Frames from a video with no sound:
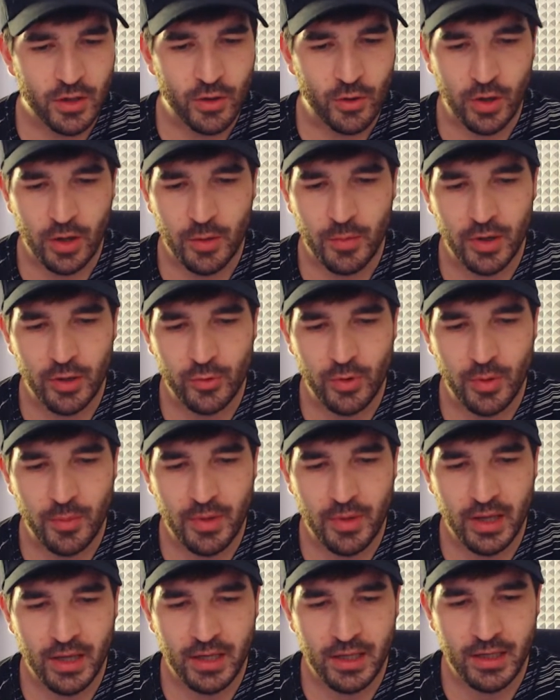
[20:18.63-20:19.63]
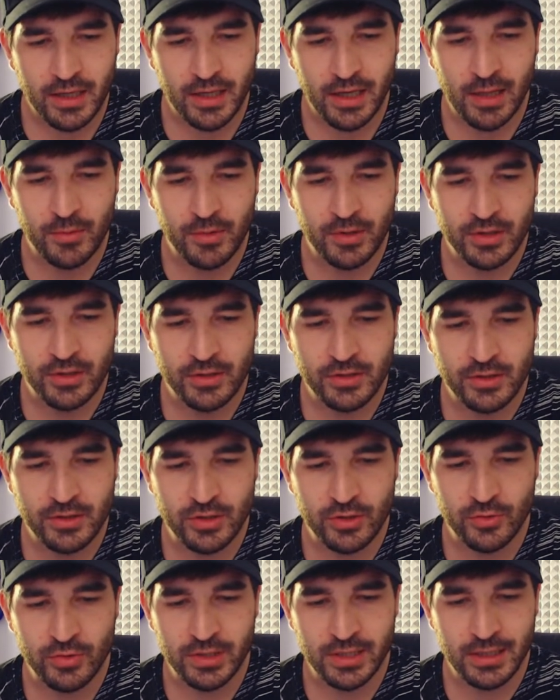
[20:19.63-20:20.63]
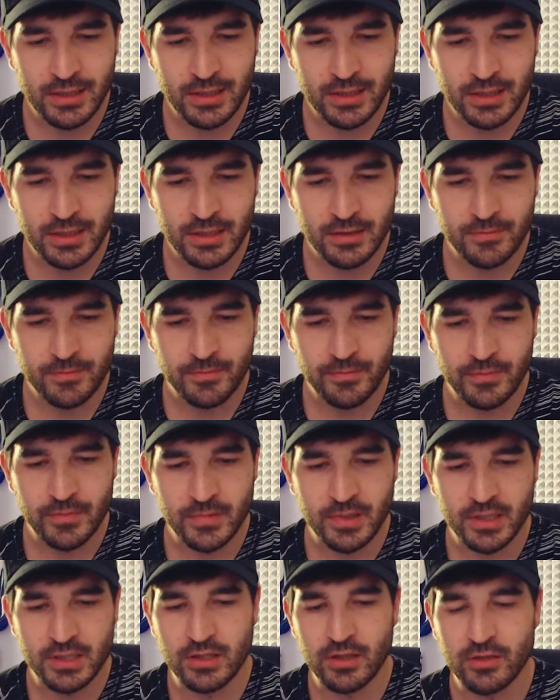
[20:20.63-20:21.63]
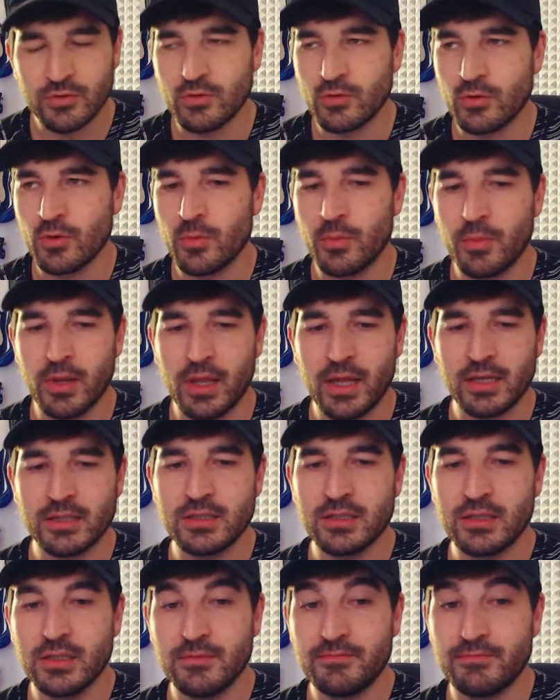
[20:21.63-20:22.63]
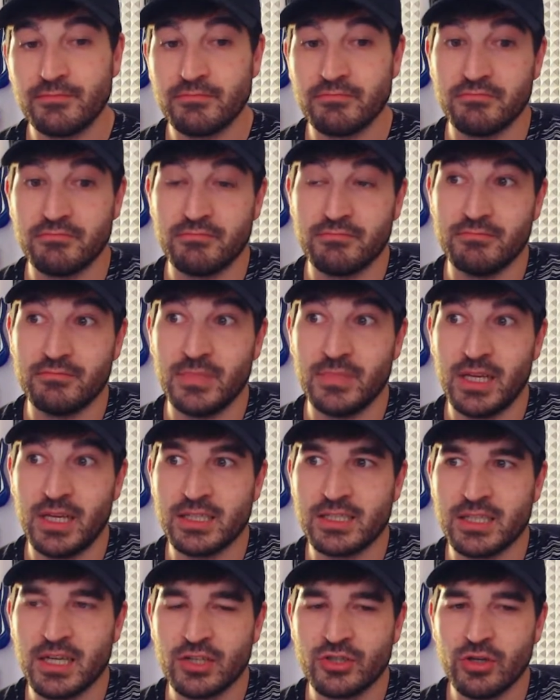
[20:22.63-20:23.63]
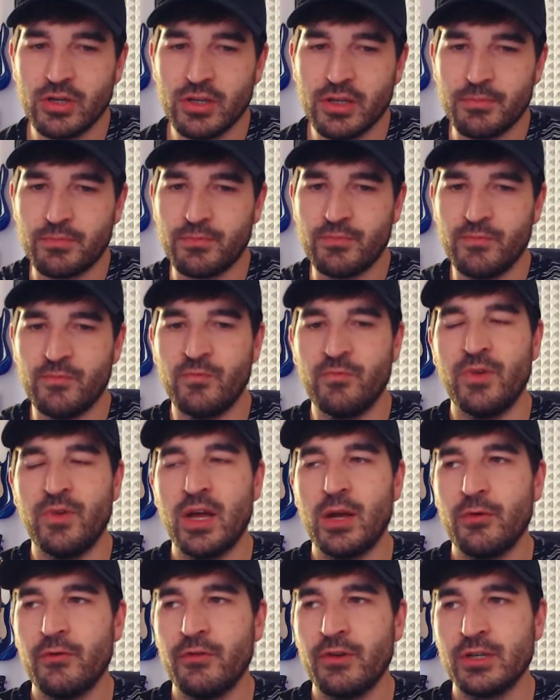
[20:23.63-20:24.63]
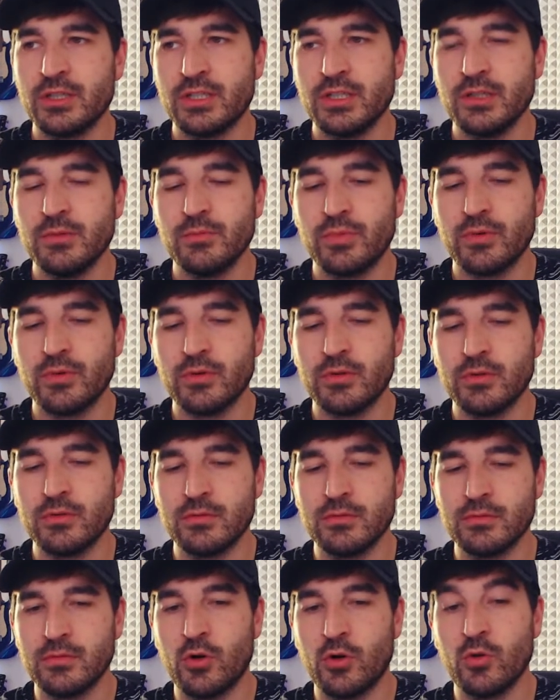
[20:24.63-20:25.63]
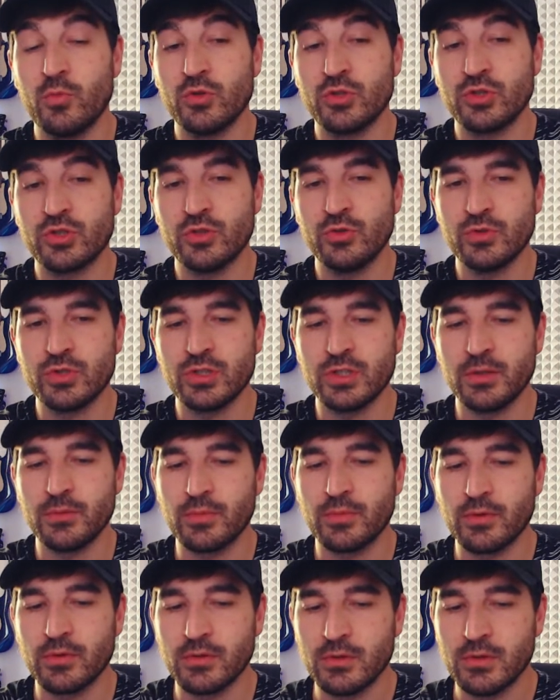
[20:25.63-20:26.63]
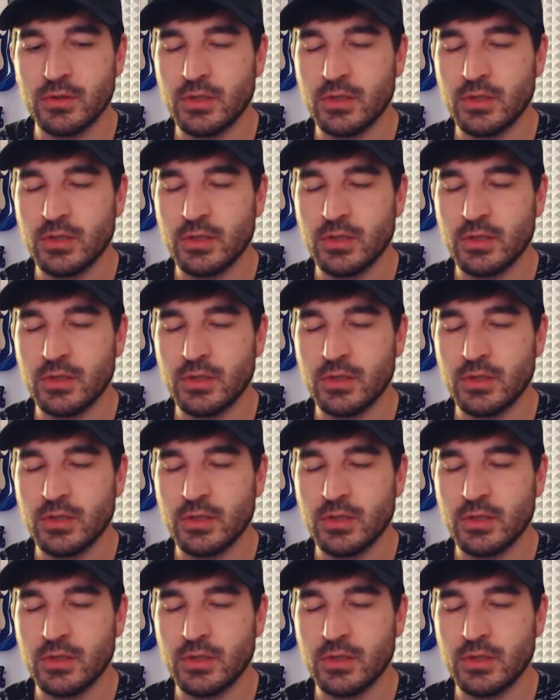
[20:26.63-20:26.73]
What about remaking Ableton's utility? It's not too complex. It's actually very, very simple, almost too simple.